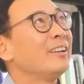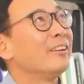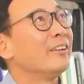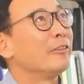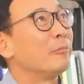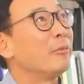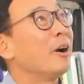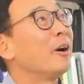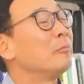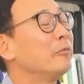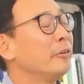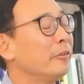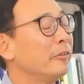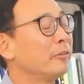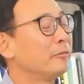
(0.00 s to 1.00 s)
uh, the problem
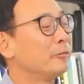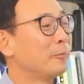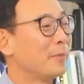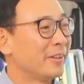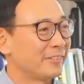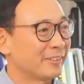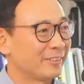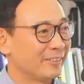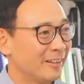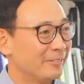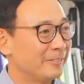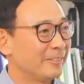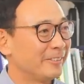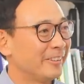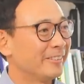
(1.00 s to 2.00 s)
with romantic
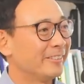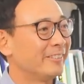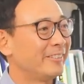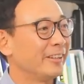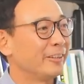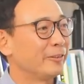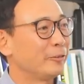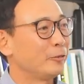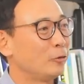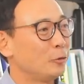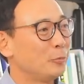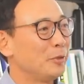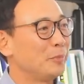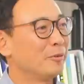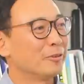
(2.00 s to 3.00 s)
love is it takes
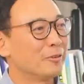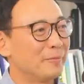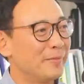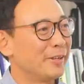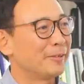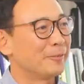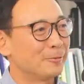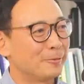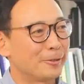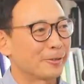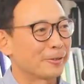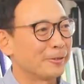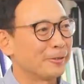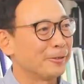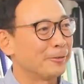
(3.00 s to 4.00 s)
two people to make it
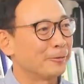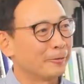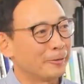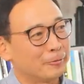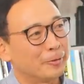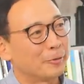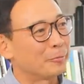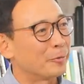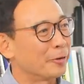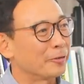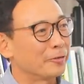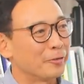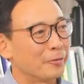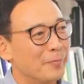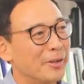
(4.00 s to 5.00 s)
work and only one
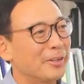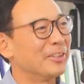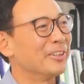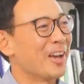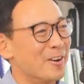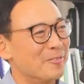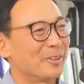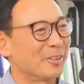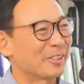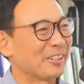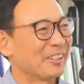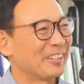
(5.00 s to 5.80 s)
person to make it not work.